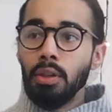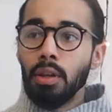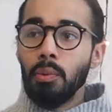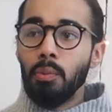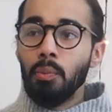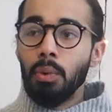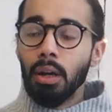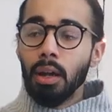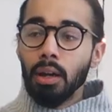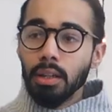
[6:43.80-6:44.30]
know
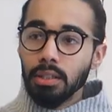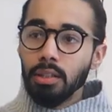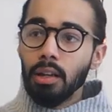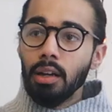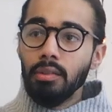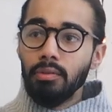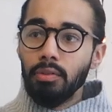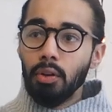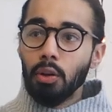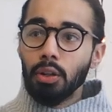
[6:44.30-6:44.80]
that when I
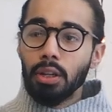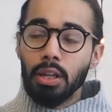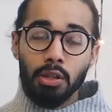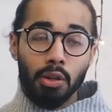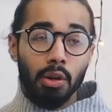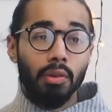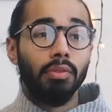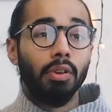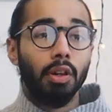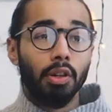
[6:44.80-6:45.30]
started
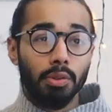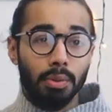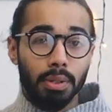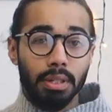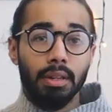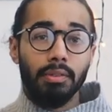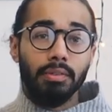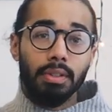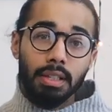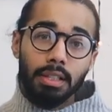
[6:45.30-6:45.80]
vlogging, your vlogs
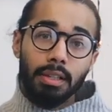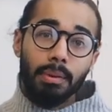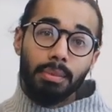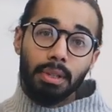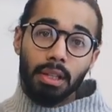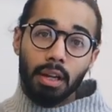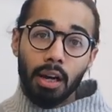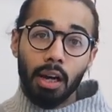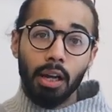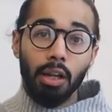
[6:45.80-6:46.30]
were definitely
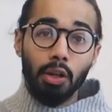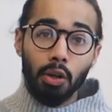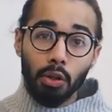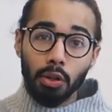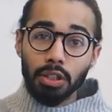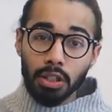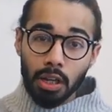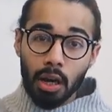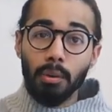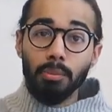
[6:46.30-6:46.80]
something that I
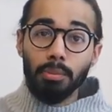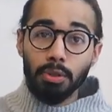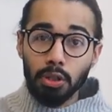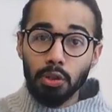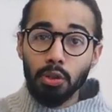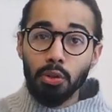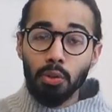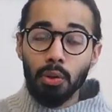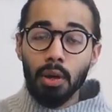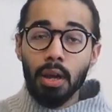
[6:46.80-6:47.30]
looked up
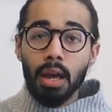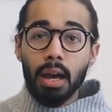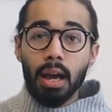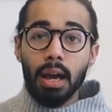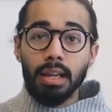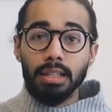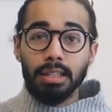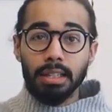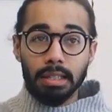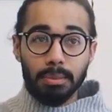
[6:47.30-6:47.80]
to
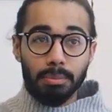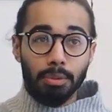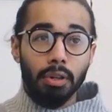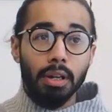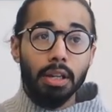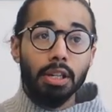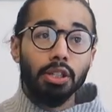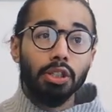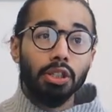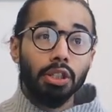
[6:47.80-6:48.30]
as
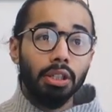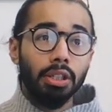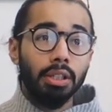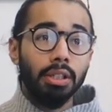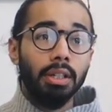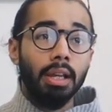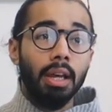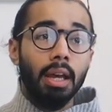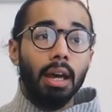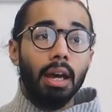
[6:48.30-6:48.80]

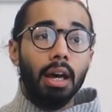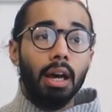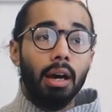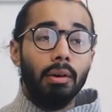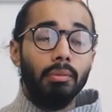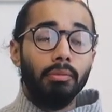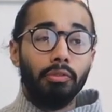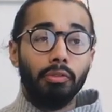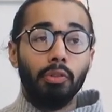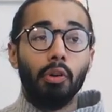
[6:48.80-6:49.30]
inspiration
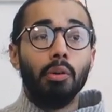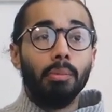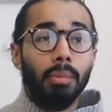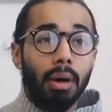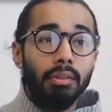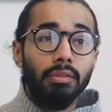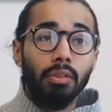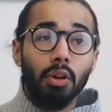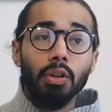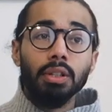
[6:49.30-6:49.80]
for
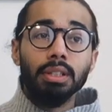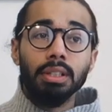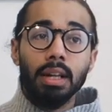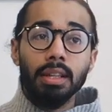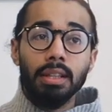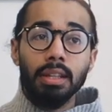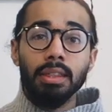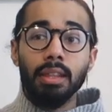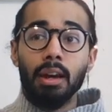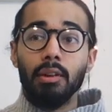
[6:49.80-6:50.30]
my vlogs,
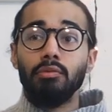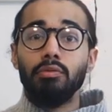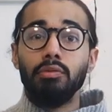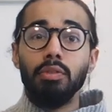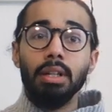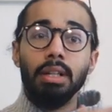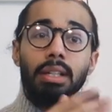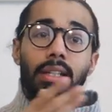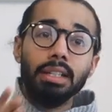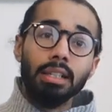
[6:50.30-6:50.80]
and I think that
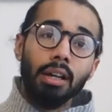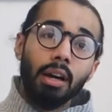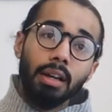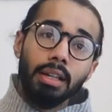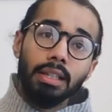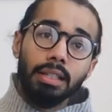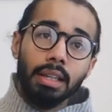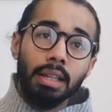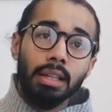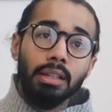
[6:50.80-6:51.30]
really
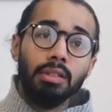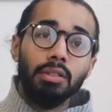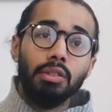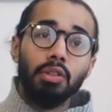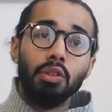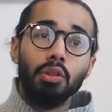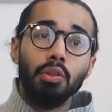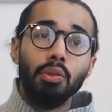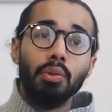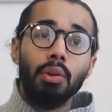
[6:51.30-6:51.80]
ties
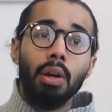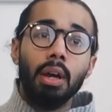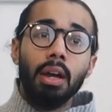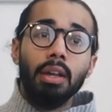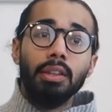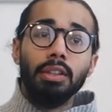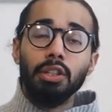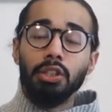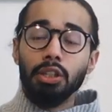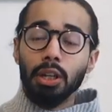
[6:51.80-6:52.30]
into
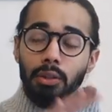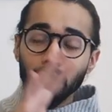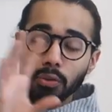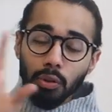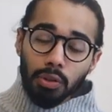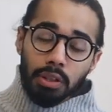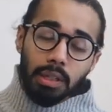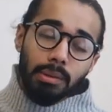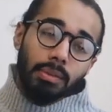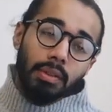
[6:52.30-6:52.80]
the
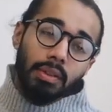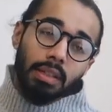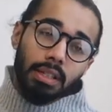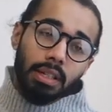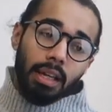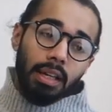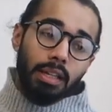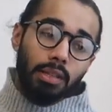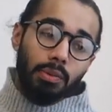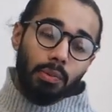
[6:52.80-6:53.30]
general theme of
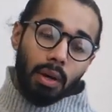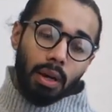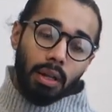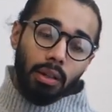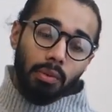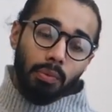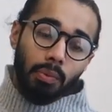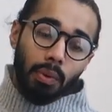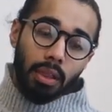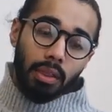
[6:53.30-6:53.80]
the day as
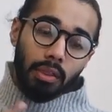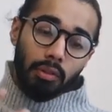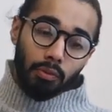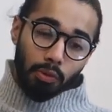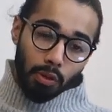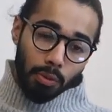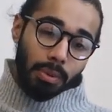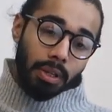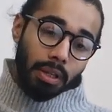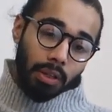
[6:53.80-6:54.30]
well with
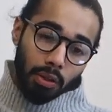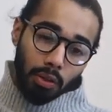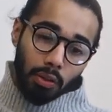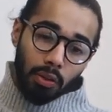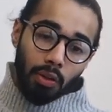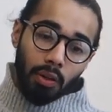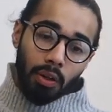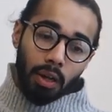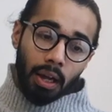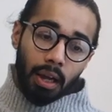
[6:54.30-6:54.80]
Rupi
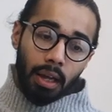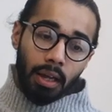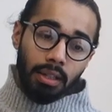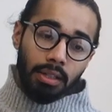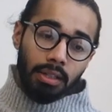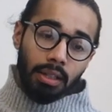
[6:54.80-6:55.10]
Kaur